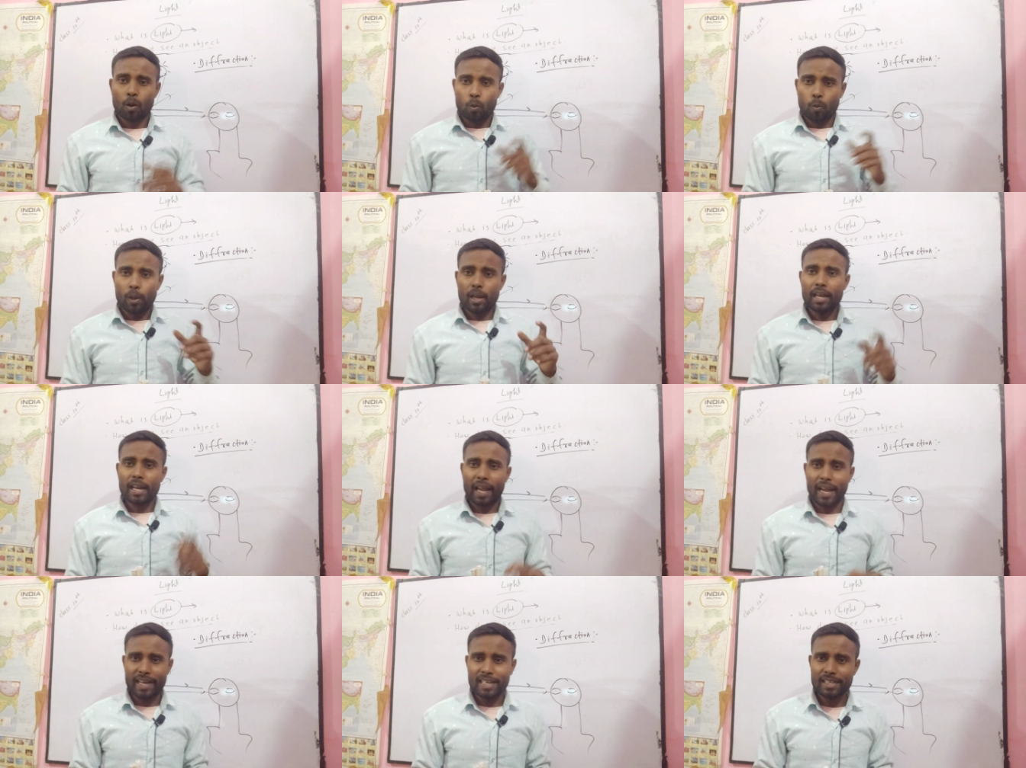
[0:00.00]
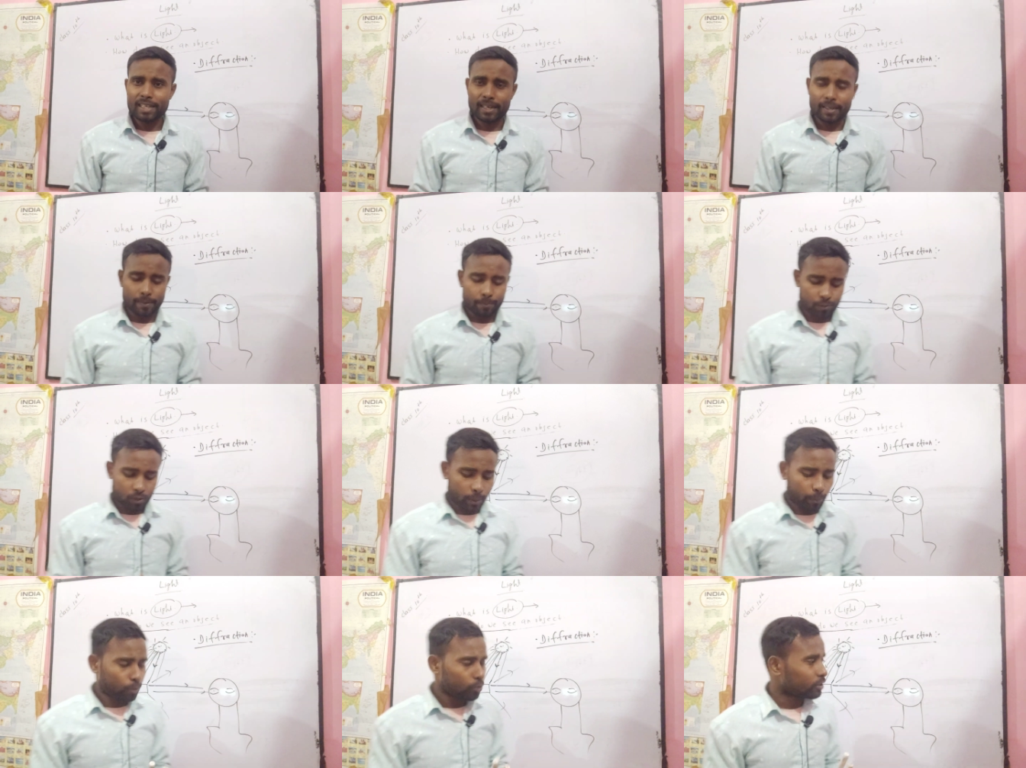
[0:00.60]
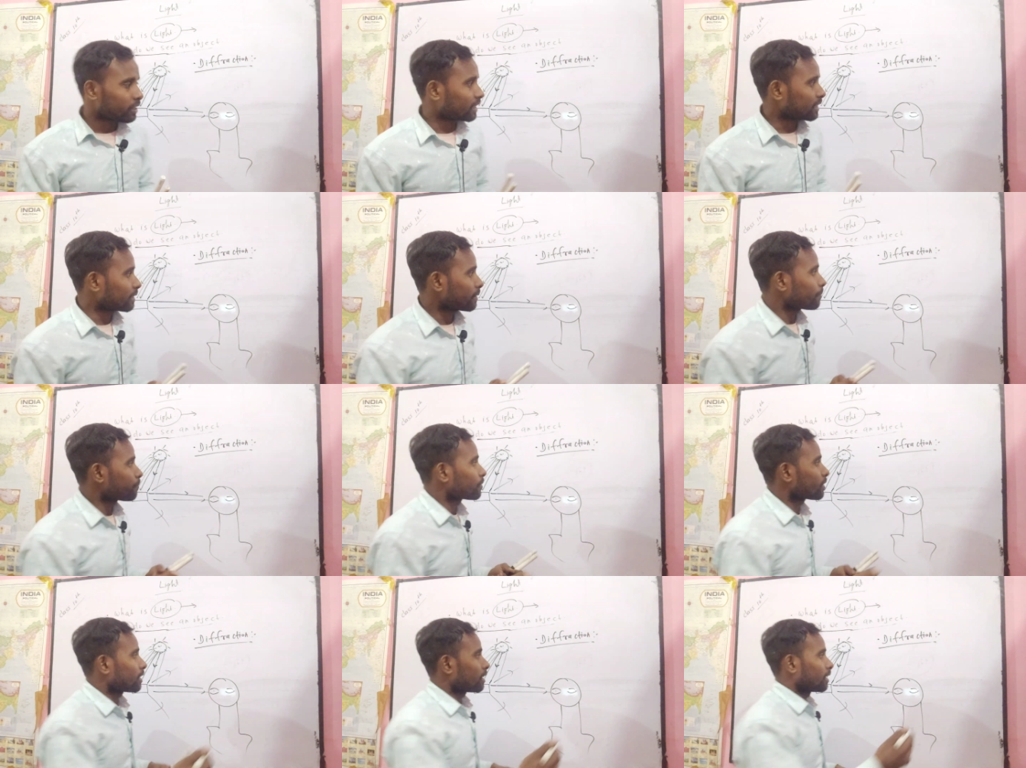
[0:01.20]
When light ray, suppose that
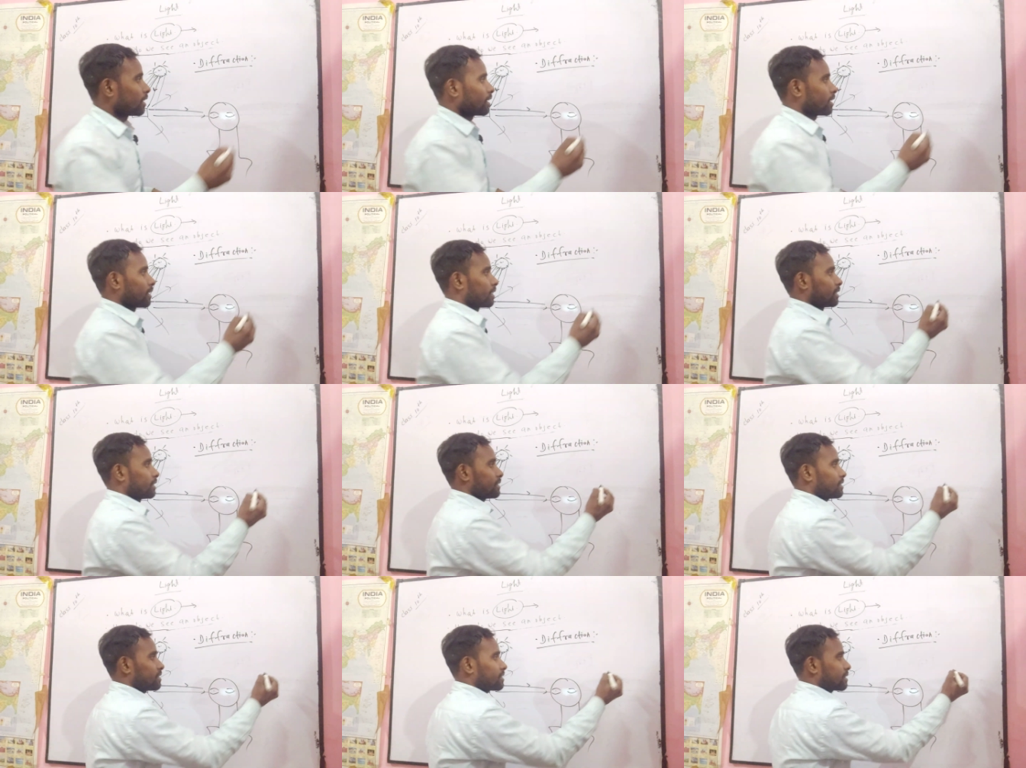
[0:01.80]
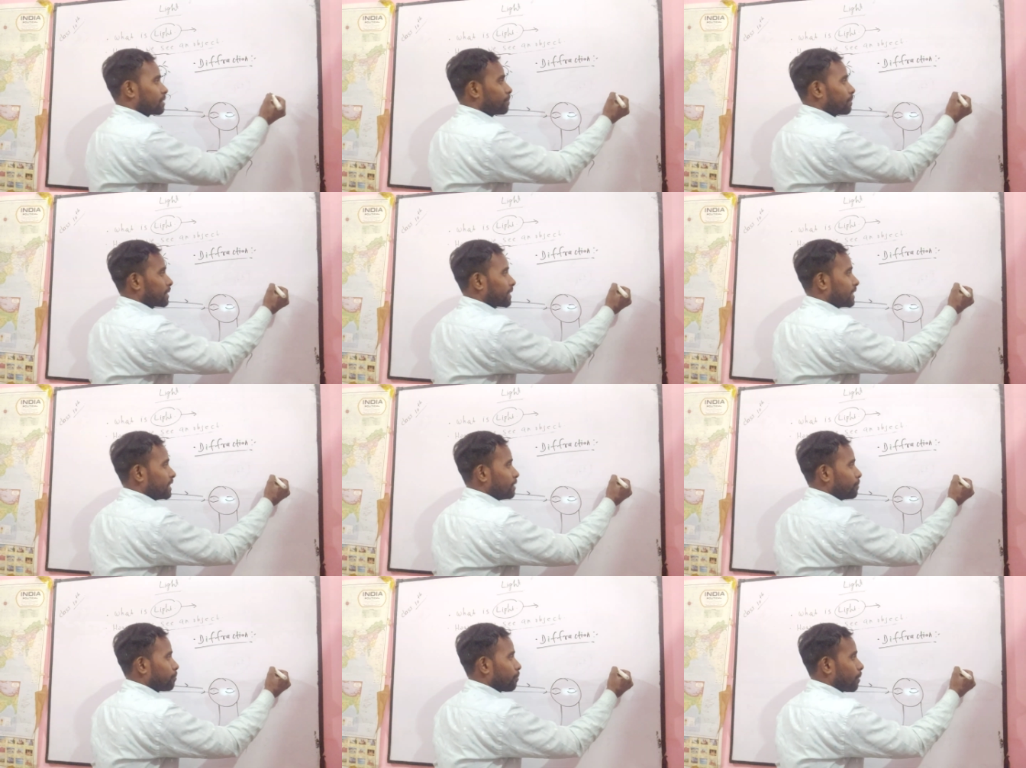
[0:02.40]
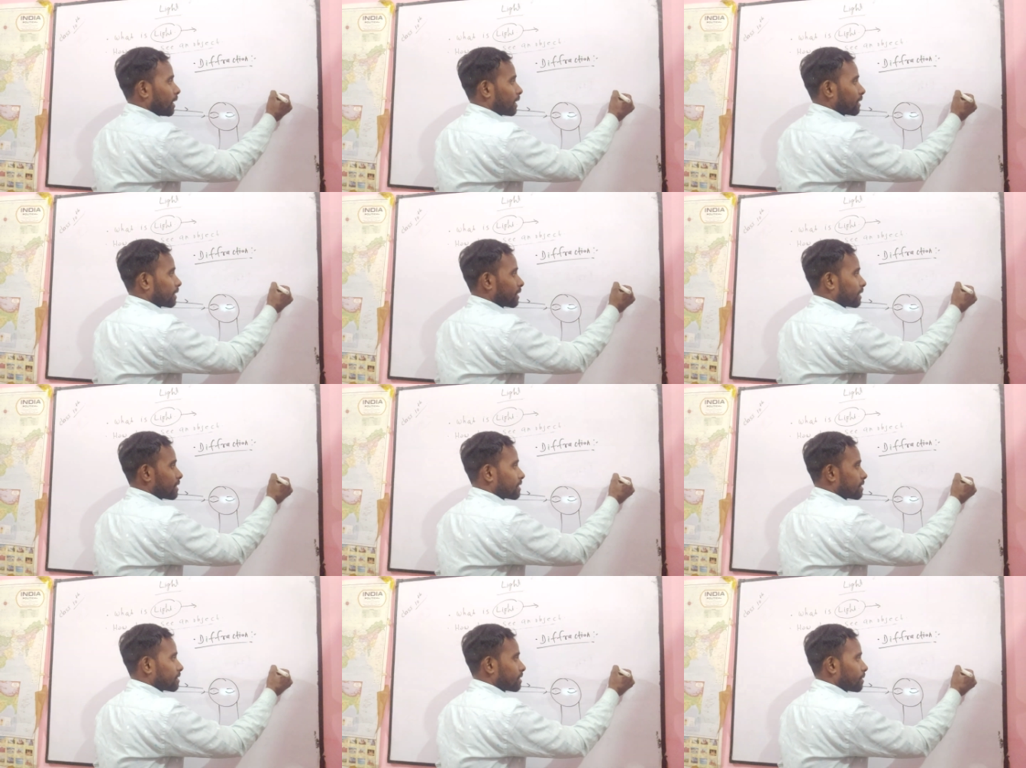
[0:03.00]
some teeny
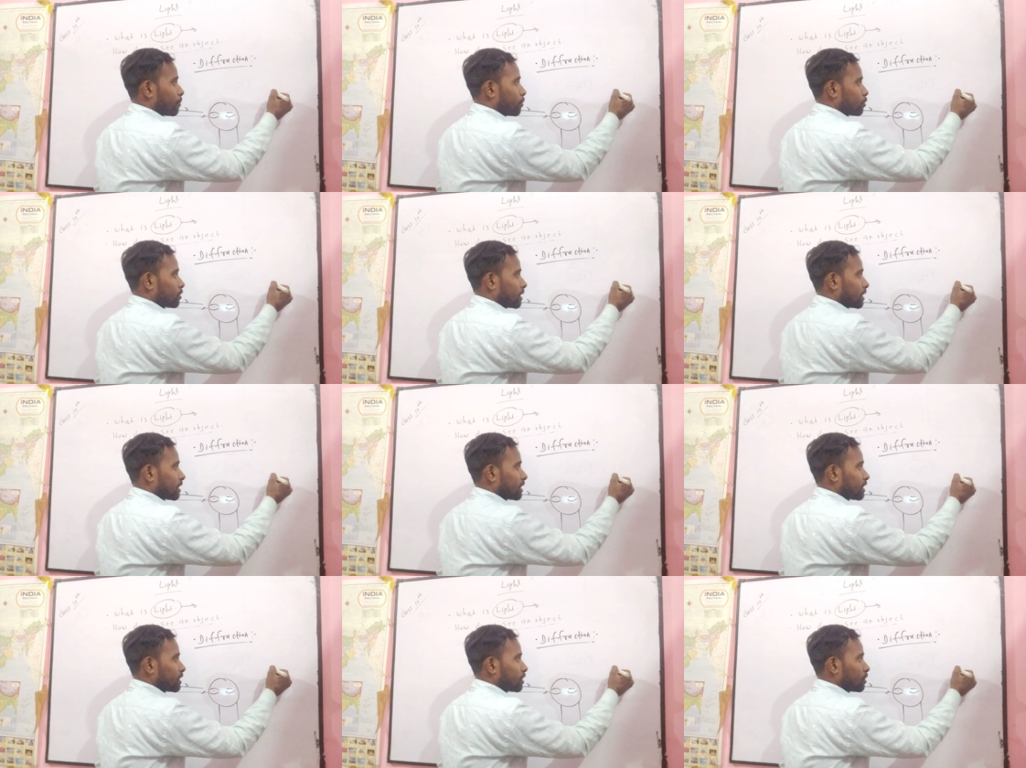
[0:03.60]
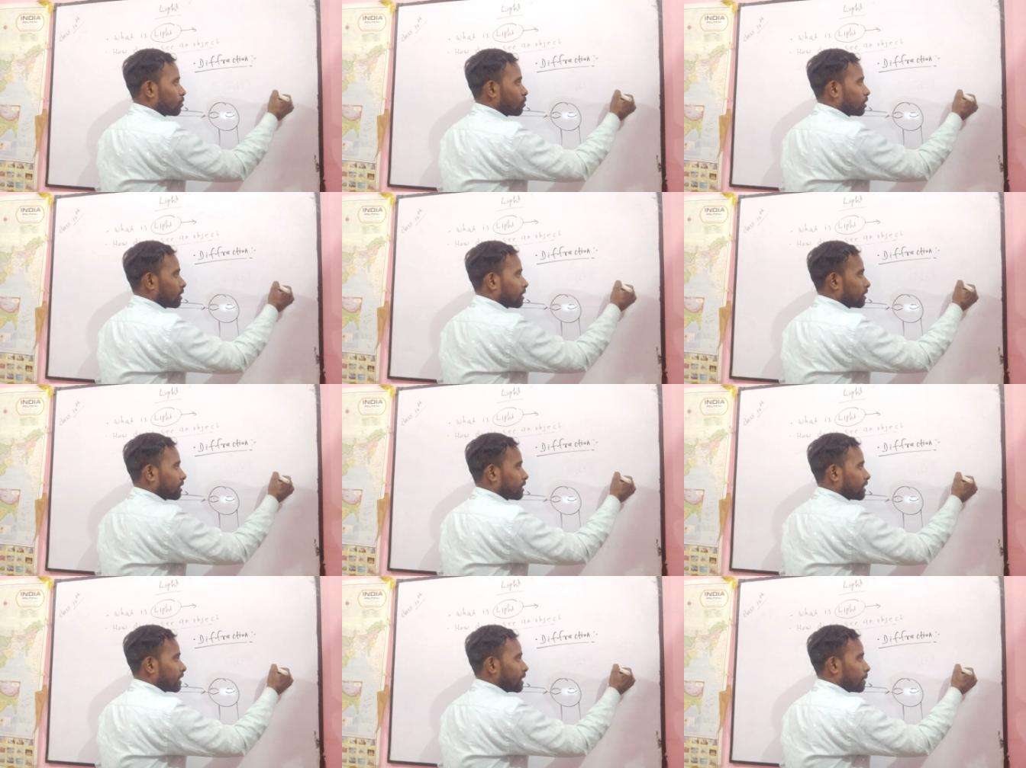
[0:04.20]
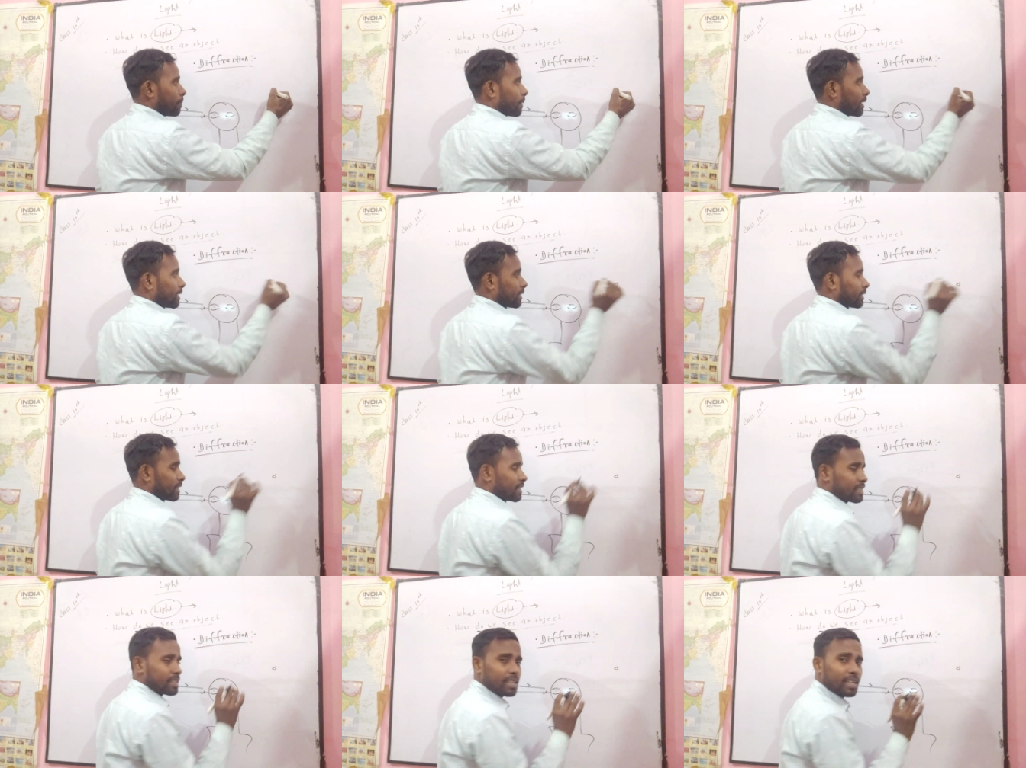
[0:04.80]
particles, suppose that this is your teeny
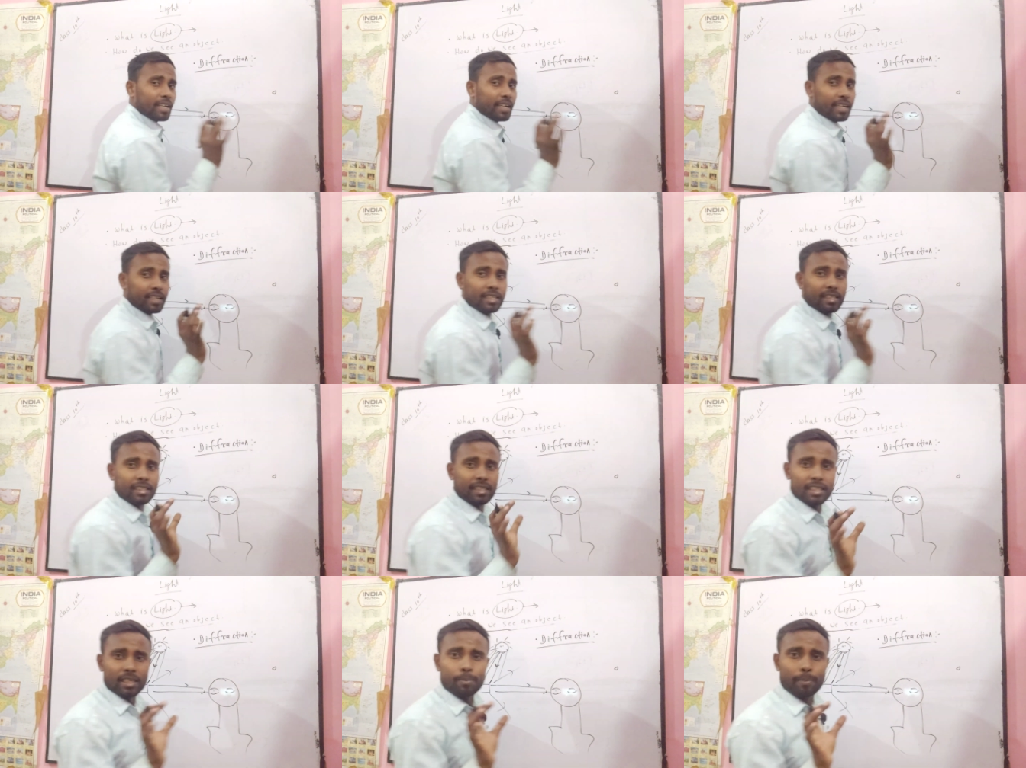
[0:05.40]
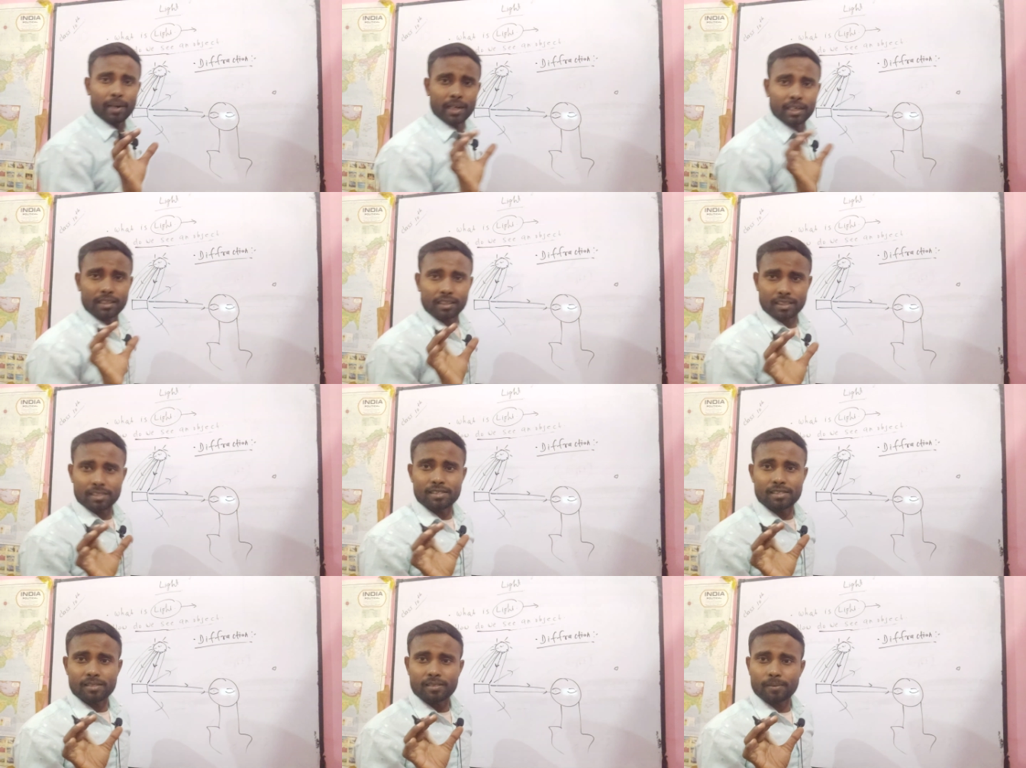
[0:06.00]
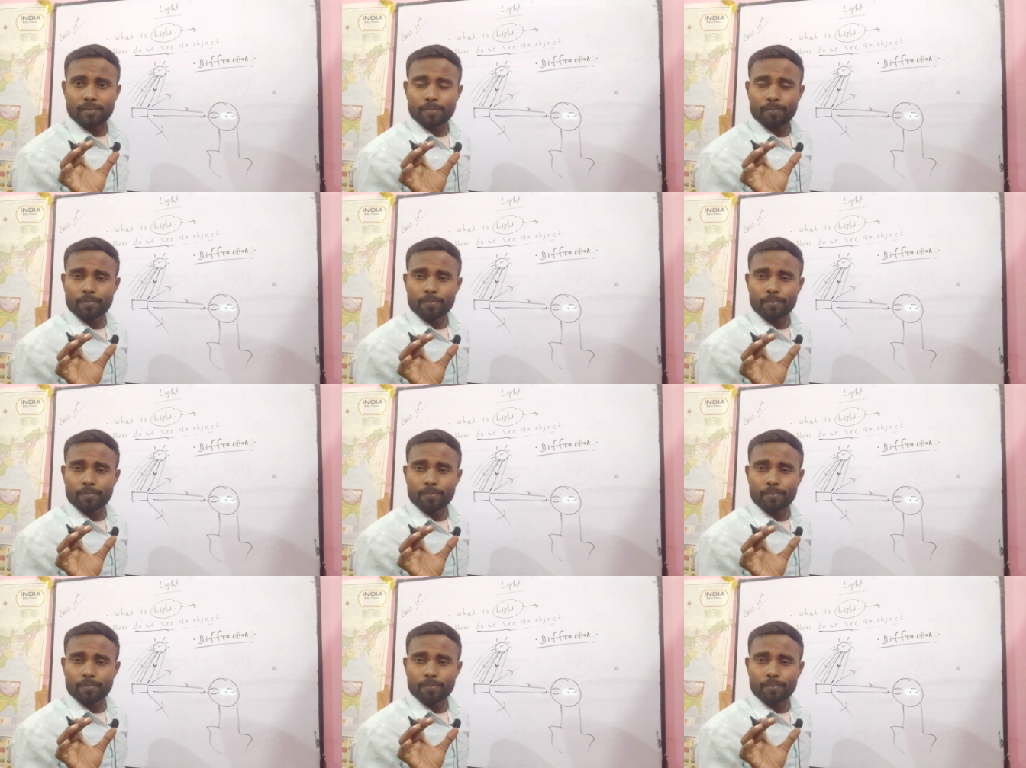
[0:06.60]
particles, any teeny particles,